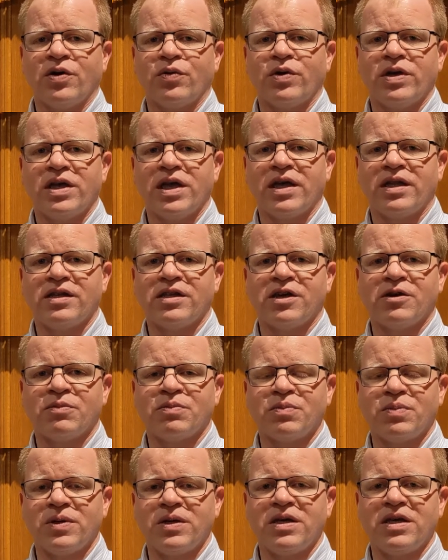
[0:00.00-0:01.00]
we end
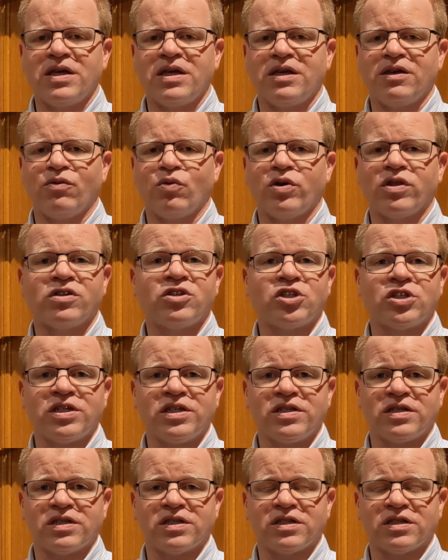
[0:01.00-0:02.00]
up being with
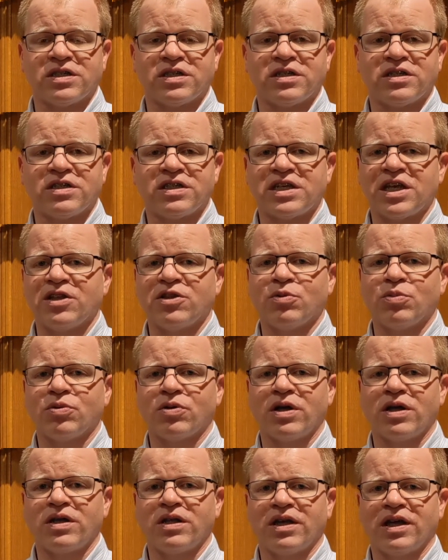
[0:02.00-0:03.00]
Jesus and
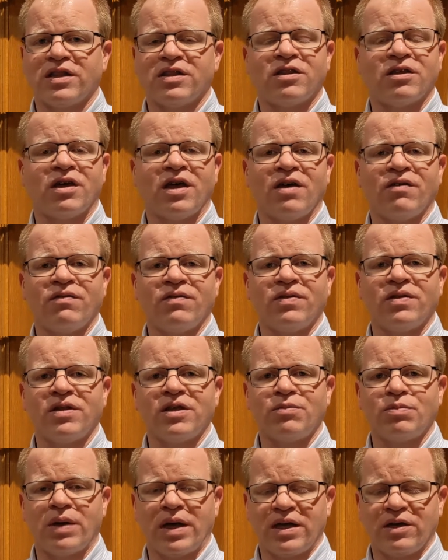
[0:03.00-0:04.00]
celebrating at the
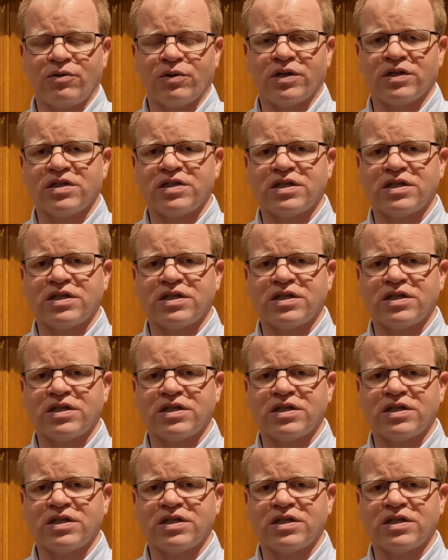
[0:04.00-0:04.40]
heavenly banquet,